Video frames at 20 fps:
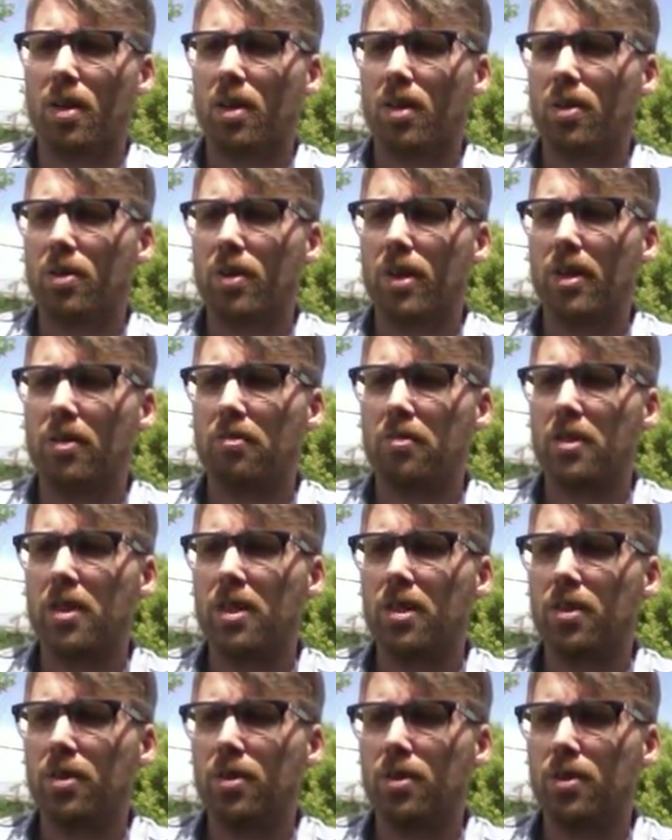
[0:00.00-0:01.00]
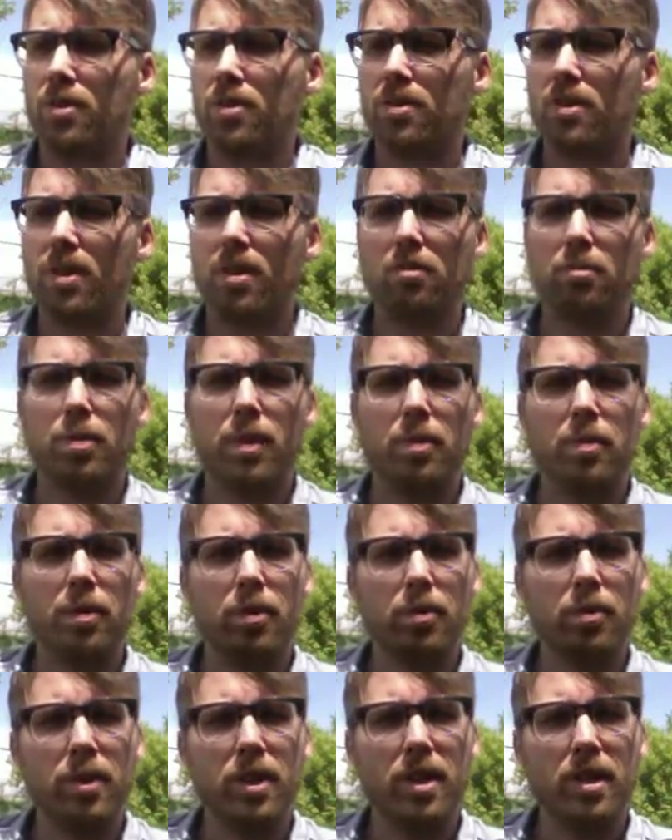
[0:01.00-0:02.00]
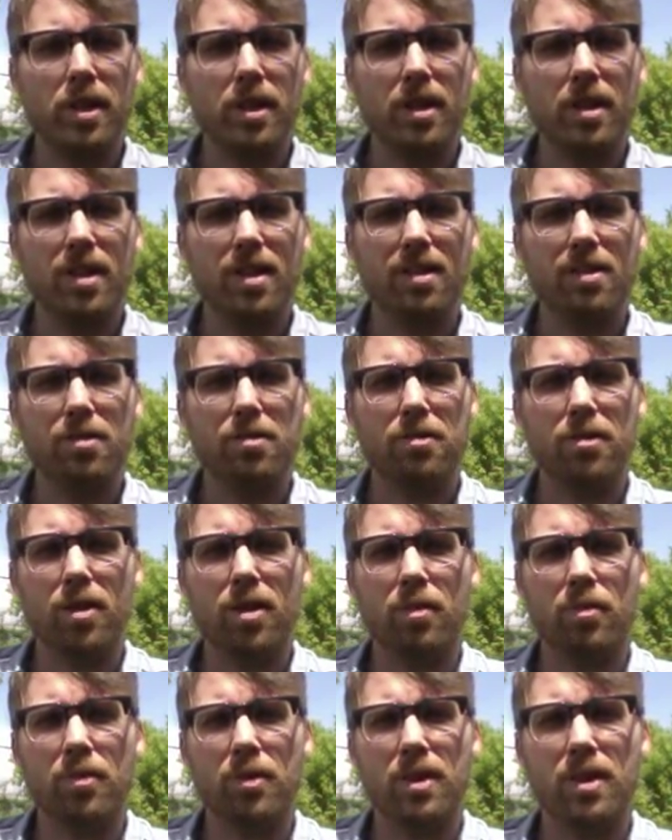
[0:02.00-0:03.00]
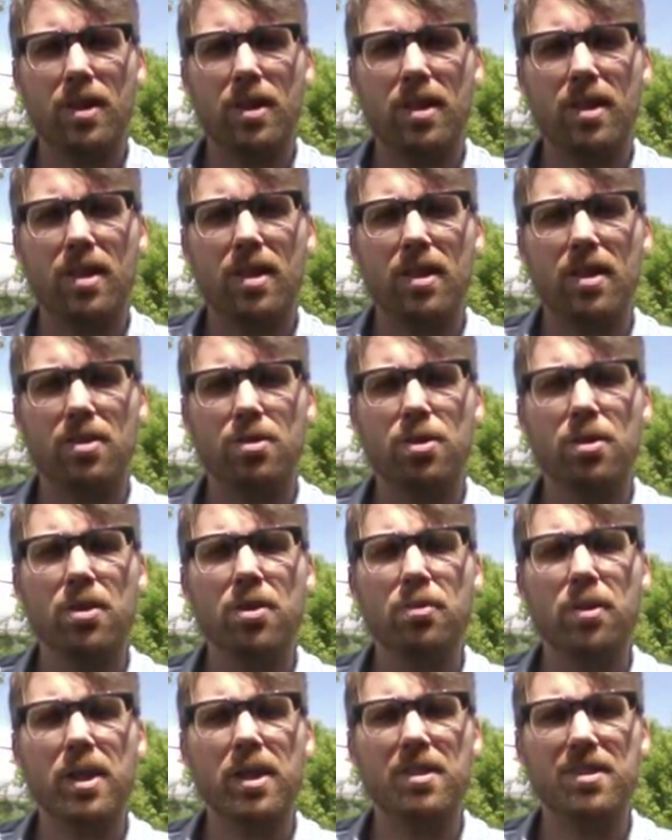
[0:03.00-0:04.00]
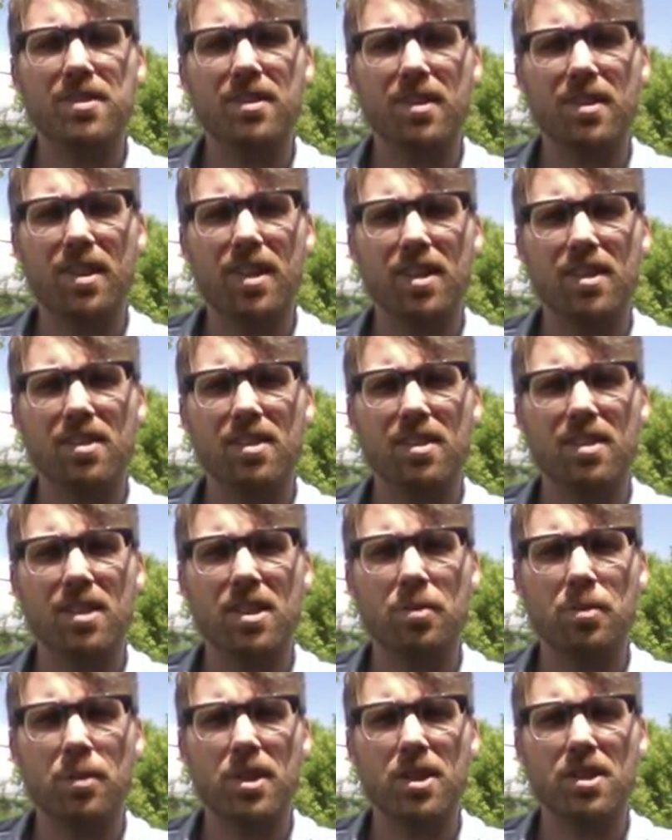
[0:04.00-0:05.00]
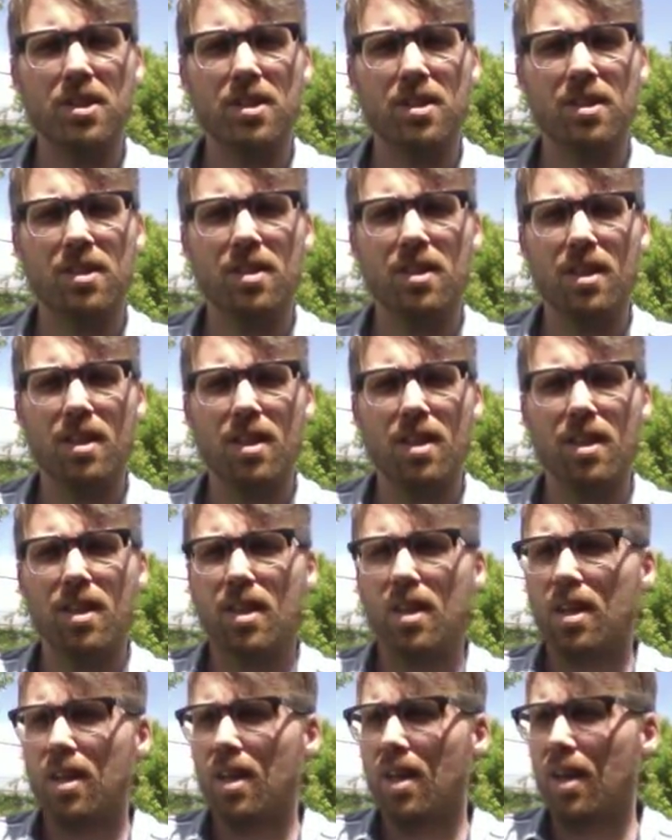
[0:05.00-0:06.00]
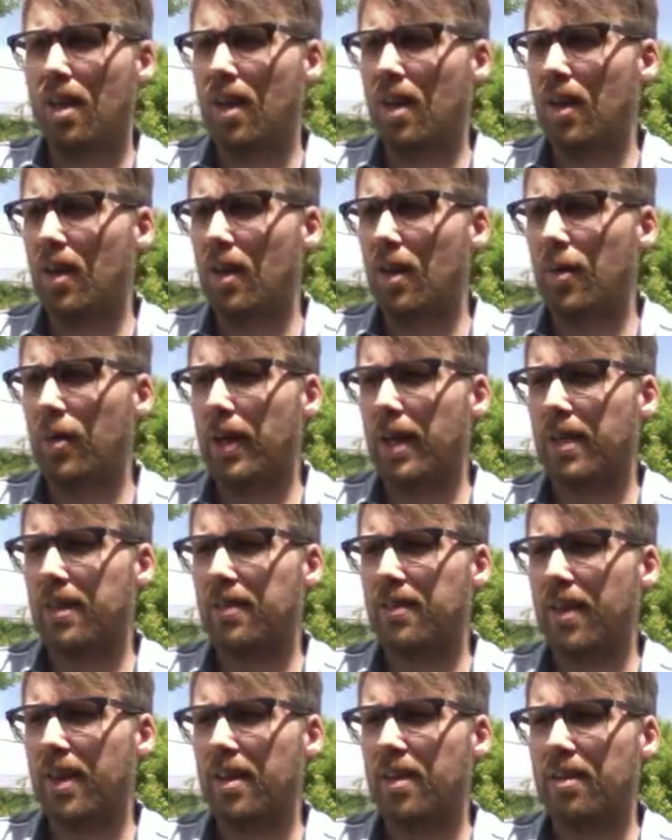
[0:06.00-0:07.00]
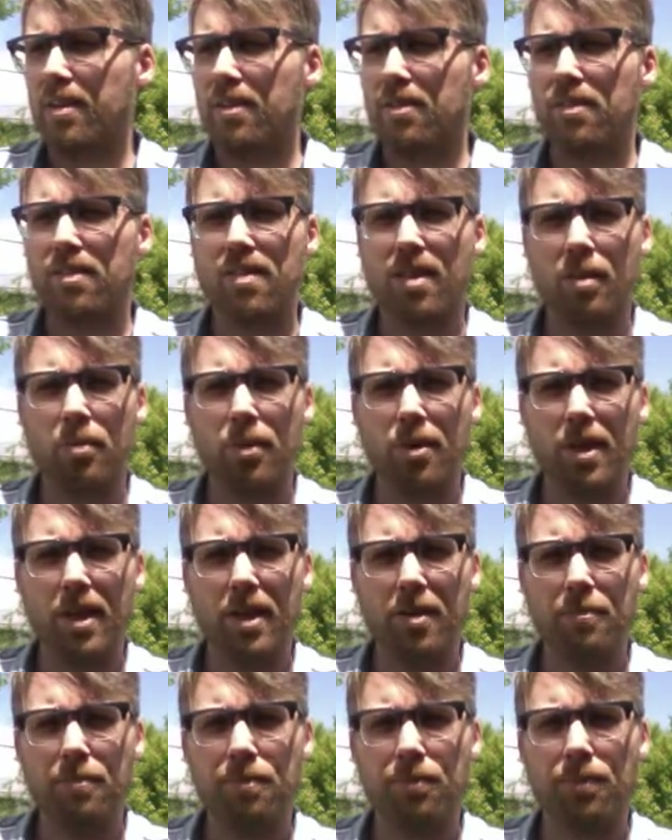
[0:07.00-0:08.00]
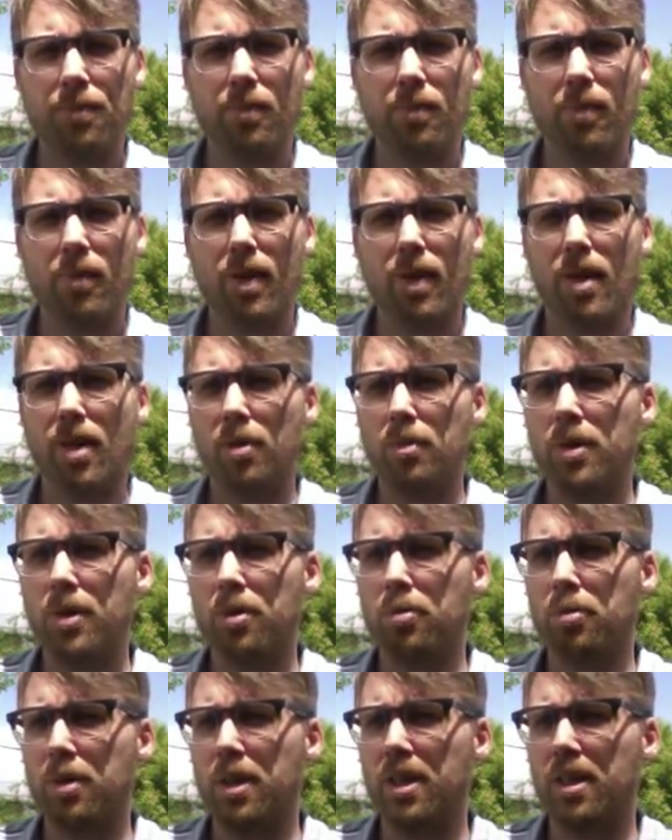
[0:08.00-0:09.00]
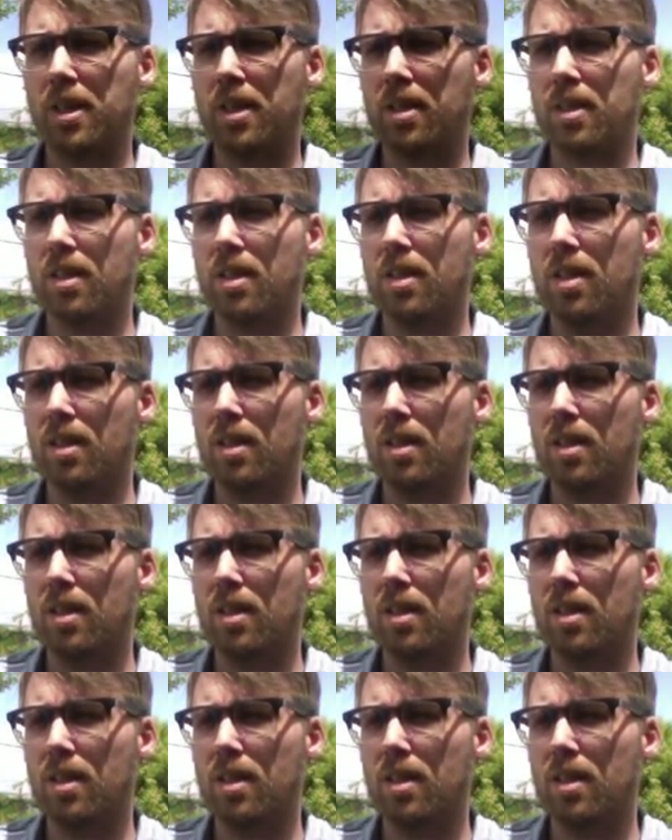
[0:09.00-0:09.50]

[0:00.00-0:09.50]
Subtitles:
create videos of people reading from the Truth and Reconciliation Commission executive summary. I'll be reading